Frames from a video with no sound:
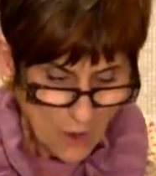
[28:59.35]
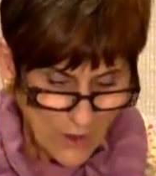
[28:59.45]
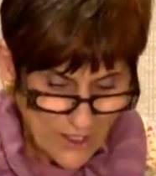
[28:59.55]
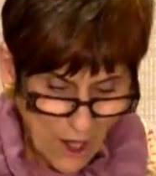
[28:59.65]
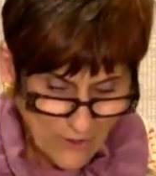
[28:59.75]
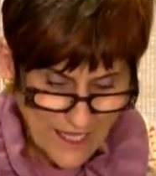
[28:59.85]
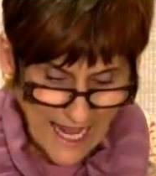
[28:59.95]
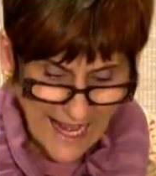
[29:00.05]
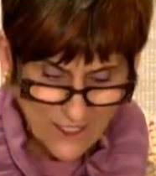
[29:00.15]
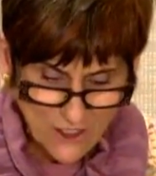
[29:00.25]
We know that
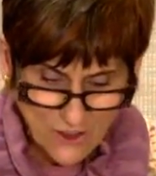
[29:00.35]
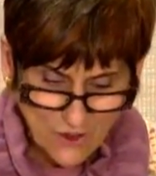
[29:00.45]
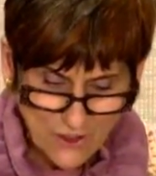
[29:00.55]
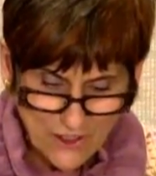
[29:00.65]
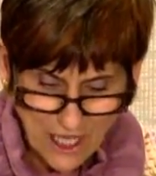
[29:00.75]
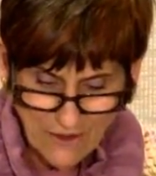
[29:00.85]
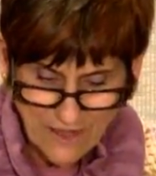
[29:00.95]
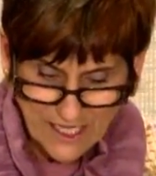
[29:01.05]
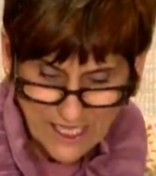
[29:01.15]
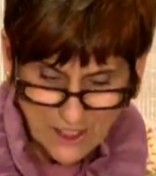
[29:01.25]
added sugars are
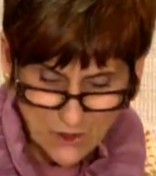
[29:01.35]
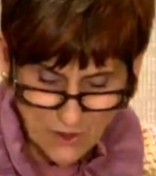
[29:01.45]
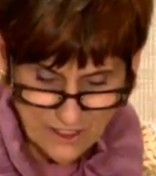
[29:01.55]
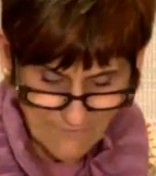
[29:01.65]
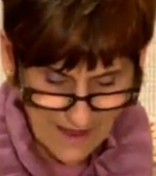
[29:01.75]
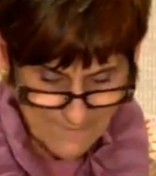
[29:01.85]
a key source of